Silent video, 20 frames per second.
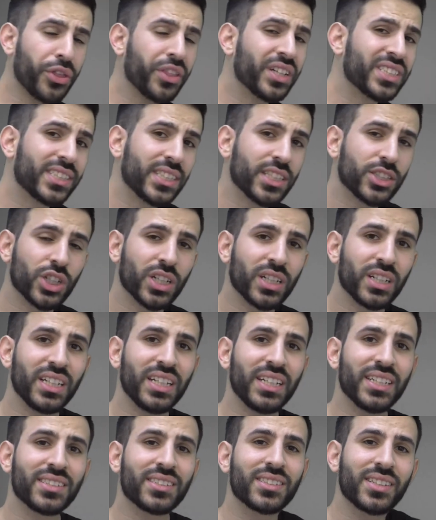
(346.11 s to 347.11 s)
decision
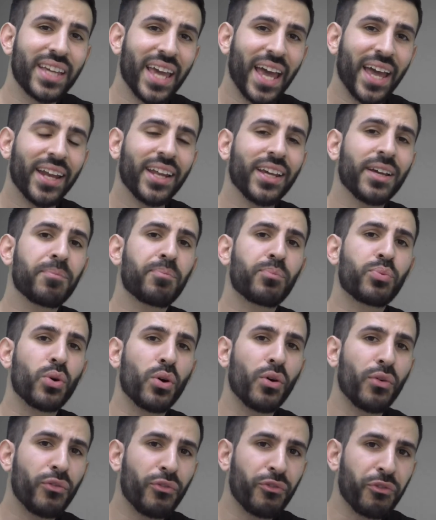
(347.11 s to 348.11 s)
is getting
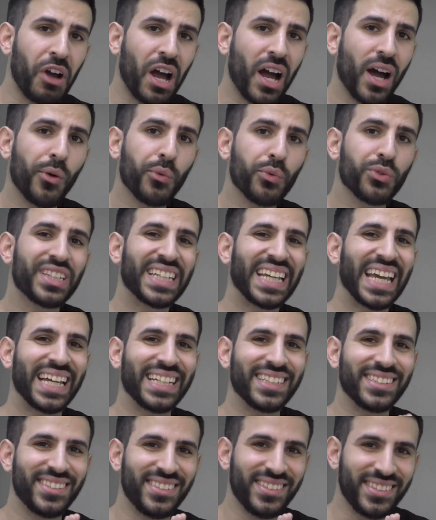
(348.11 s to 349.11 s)
profound
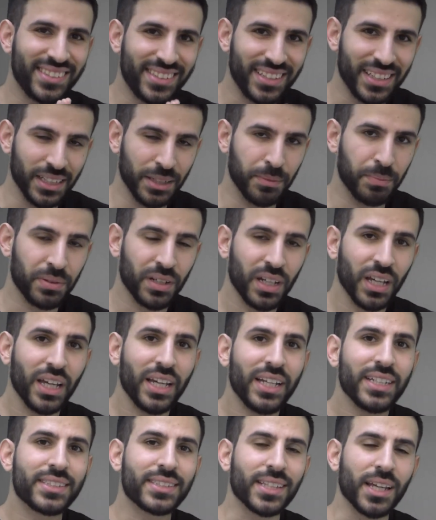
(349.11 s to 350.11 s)
and deep.
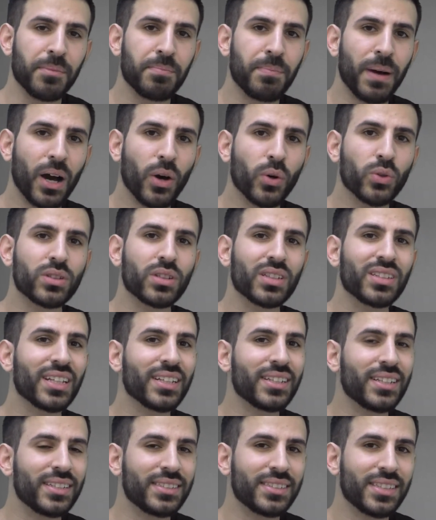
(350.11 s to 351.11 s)
It's about the
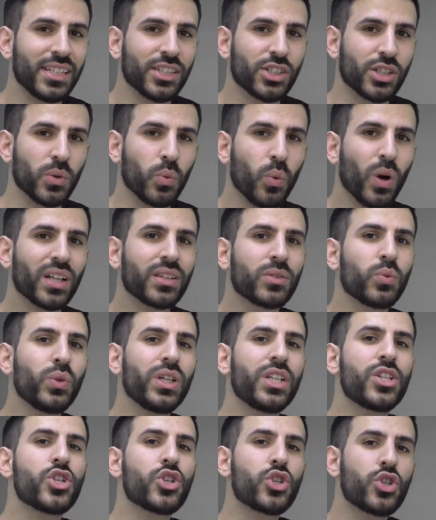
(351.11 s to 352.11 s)
decision, what we
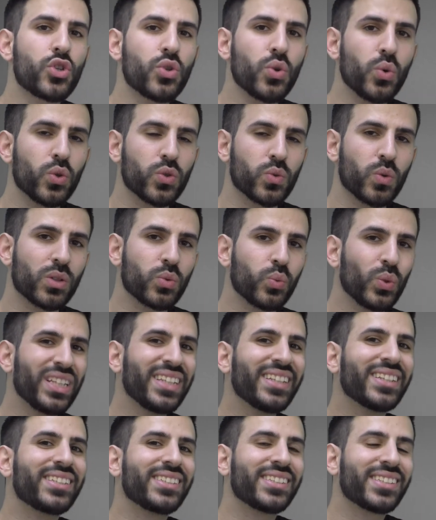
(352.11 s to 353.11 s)
choose, what we
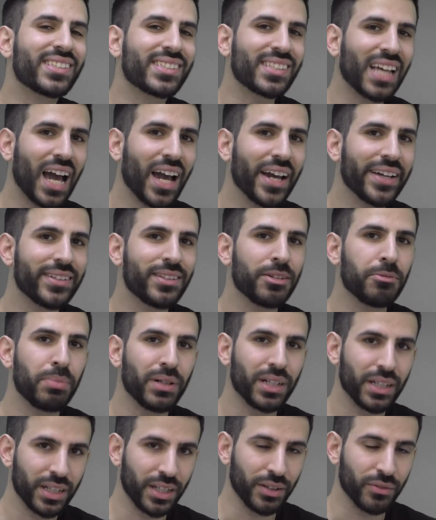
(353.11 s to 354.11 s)
decide to
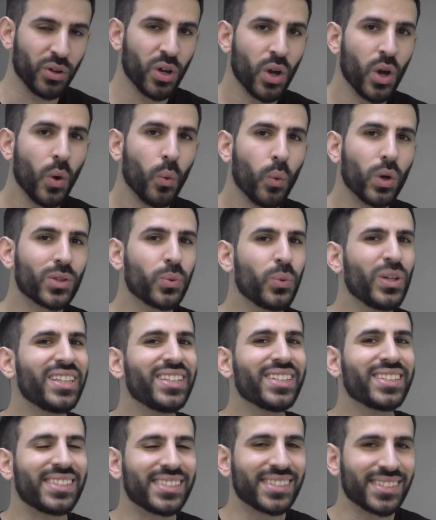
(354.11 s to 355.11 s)
believe, what we
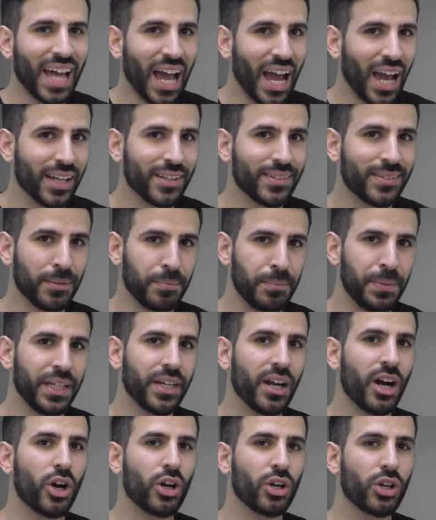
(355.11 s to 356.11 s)
decide to be
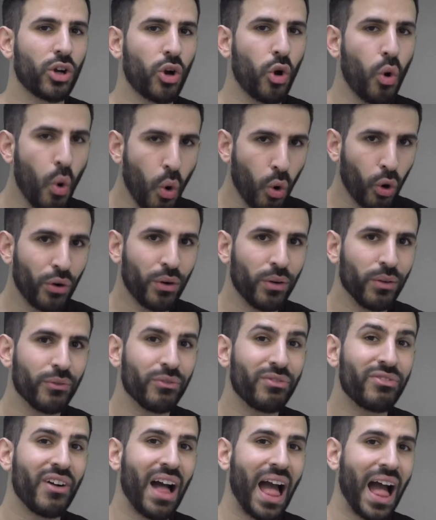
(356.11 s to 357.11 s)
our core
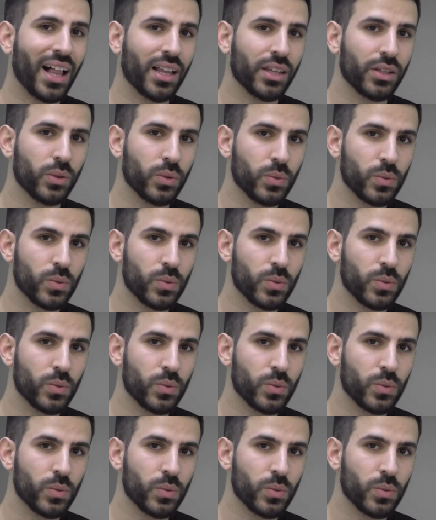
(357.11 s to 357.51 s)
values.